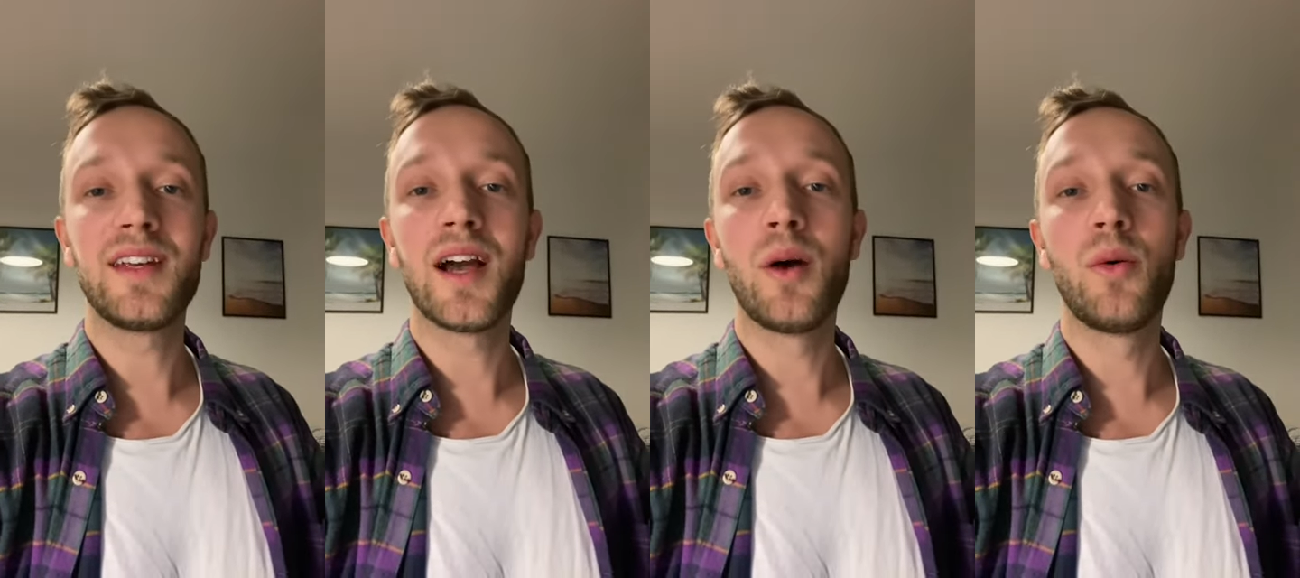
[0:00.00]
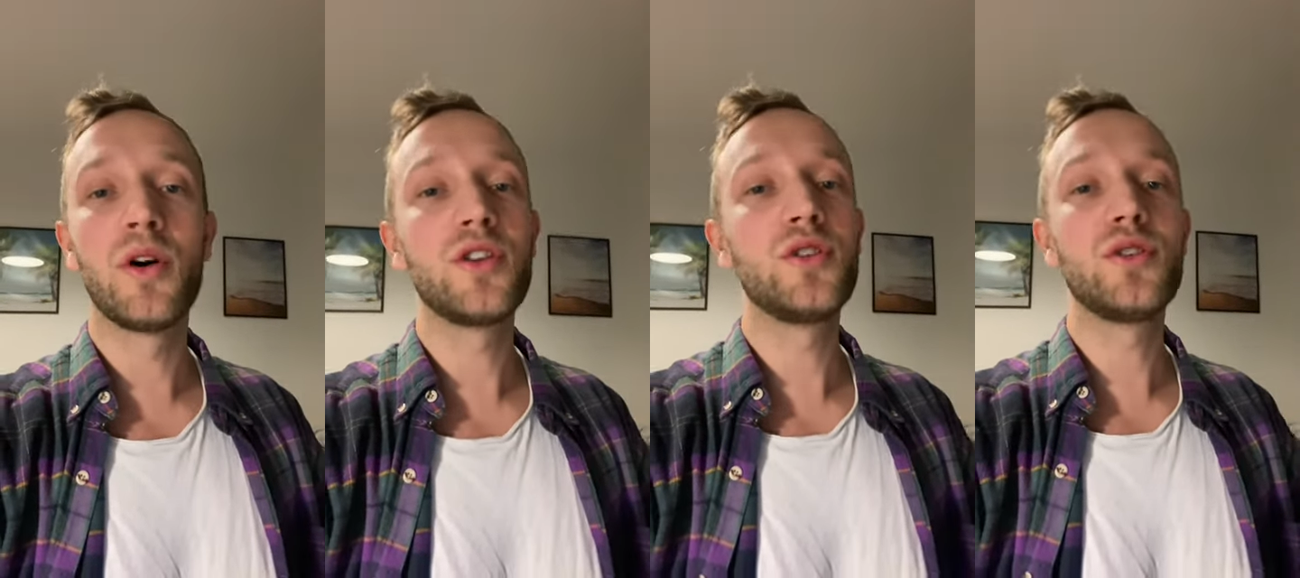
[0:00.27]
I
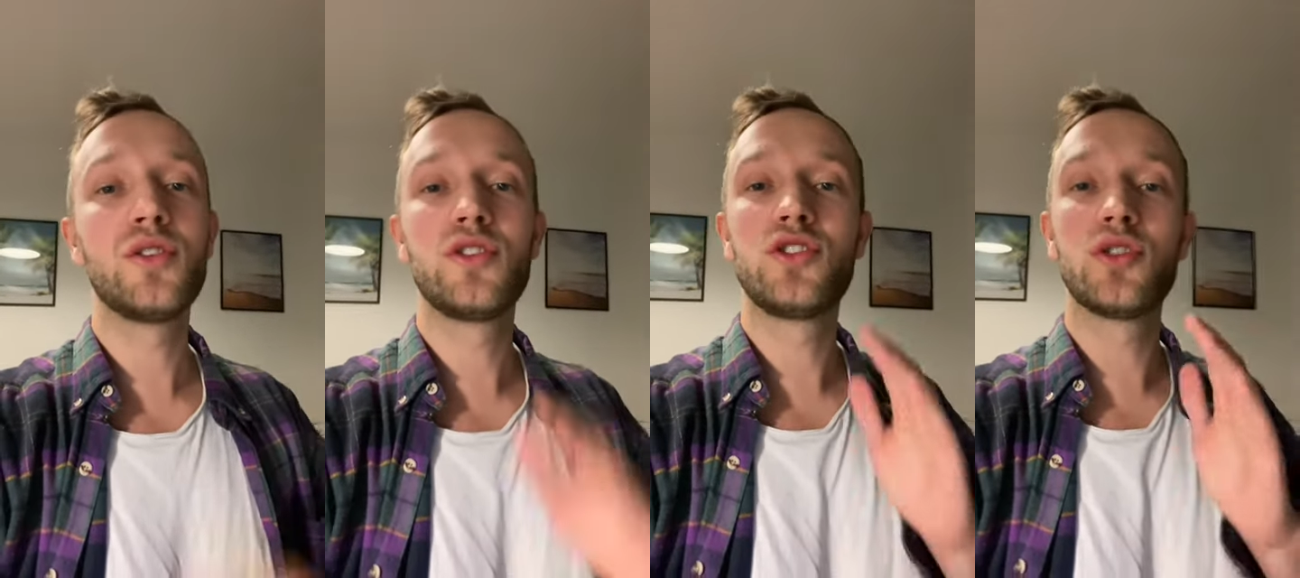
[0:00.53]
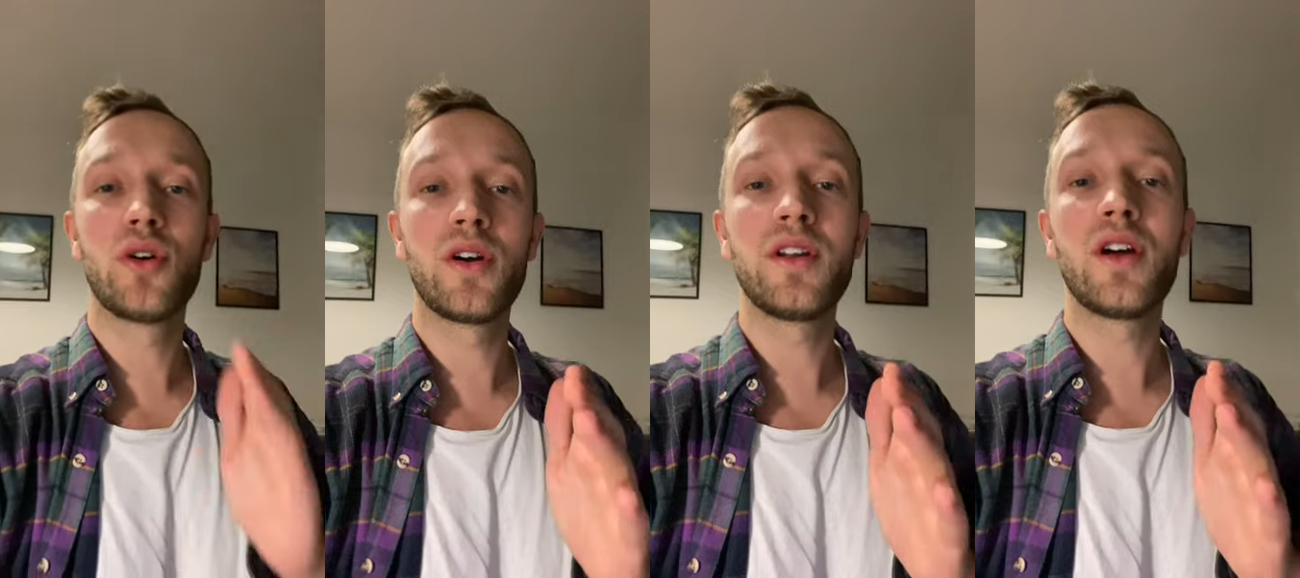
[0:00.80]
want you to
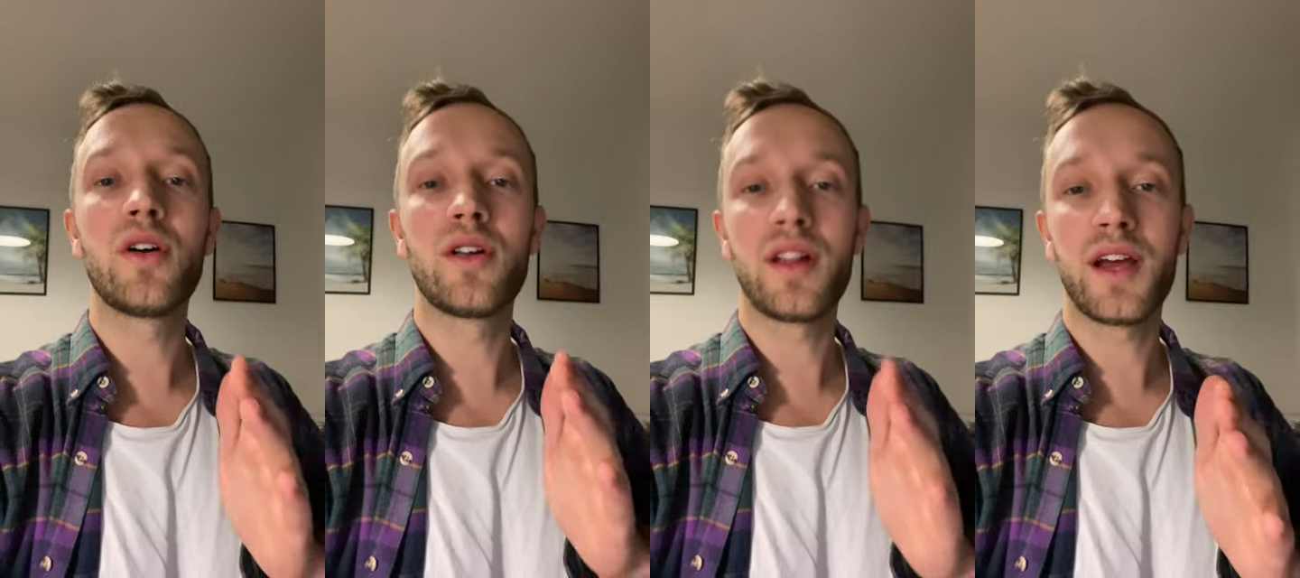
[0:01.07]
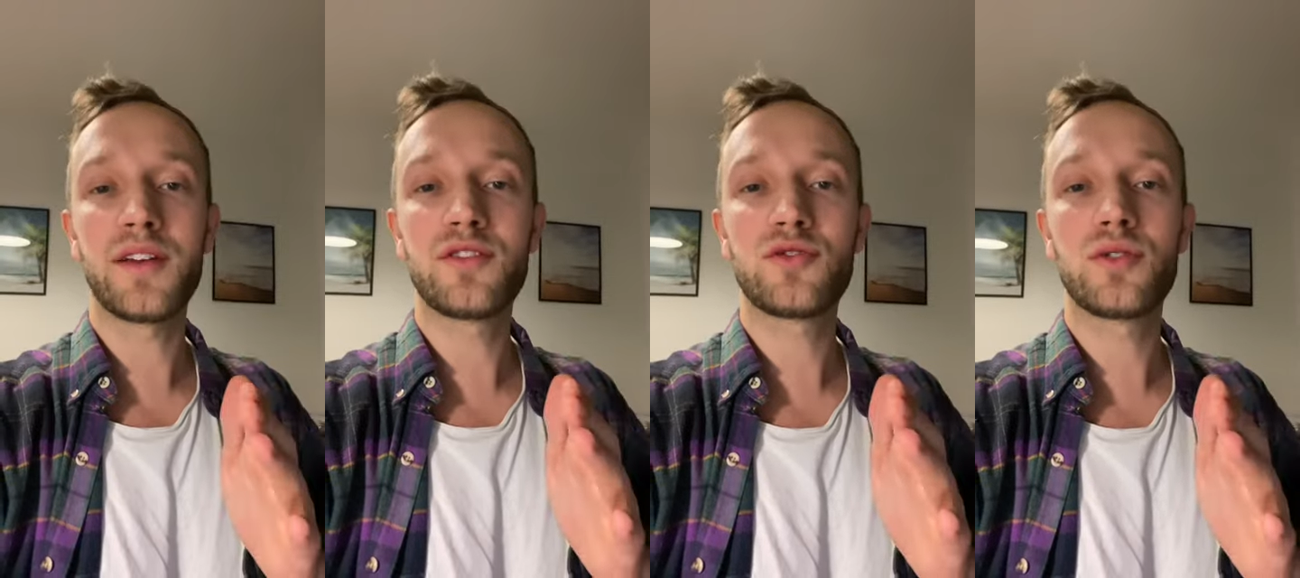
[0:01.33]
join our
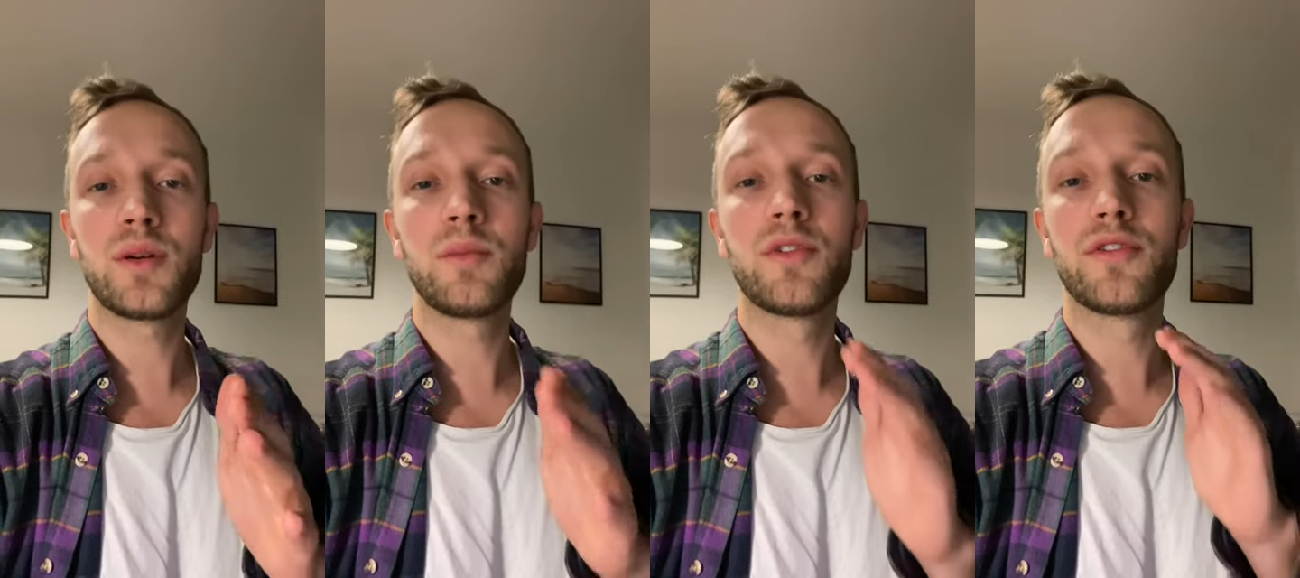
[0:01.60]
live stream the